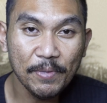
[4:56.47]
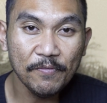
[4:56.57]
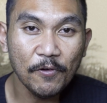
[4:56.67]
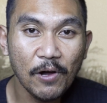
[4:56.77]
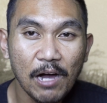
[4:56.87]

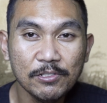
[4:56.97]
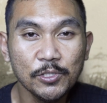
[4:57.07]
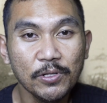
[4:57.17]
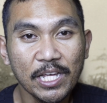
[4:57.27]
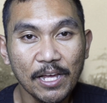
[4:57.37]
Before I was
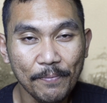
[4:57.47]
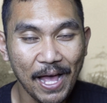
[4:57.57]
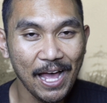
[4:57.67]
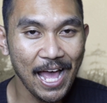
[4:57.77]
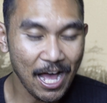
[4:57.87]
talking
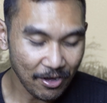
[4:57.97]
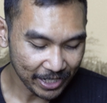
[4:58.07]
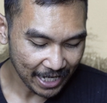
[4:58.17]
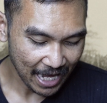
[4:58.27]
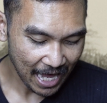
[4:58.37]
about how
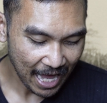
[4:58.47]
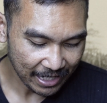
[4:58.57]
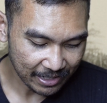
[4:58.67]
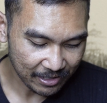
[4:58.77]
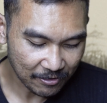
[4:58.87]
it
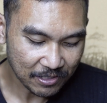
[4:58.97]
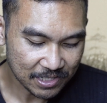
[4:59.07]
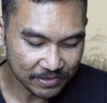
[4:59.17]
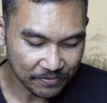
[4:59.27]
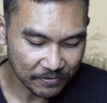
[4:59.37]
had lots
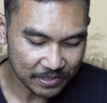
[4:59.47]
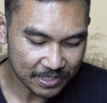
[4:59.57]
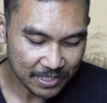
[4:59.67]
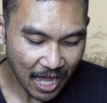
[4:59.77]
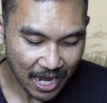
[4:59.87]
of different
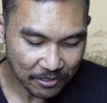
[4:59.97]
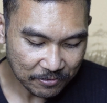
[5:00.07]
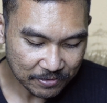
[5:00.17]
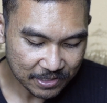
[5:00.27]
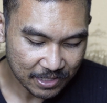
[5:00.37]

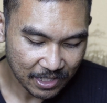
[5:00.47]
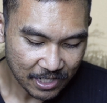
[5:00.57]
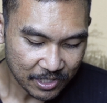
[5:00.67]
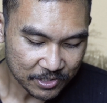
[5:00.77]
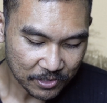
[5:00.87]
styles,
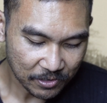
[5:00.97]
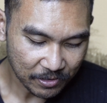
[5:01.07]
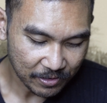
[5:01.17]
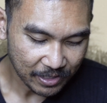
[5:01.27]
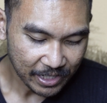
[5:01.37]

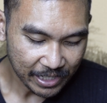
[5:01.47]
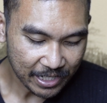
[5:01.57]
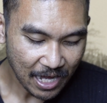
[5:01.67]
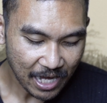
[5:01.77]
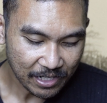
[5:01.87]
so it
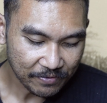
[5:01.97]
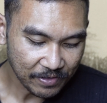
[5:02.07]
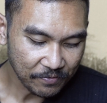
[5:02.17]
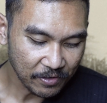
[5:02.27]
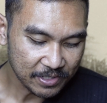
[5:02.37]
kind of
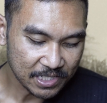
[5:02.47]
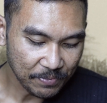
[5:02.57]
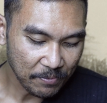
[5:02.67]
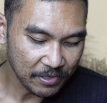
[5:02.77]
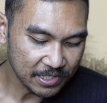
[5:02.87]
evokes the
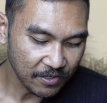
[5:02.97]
memories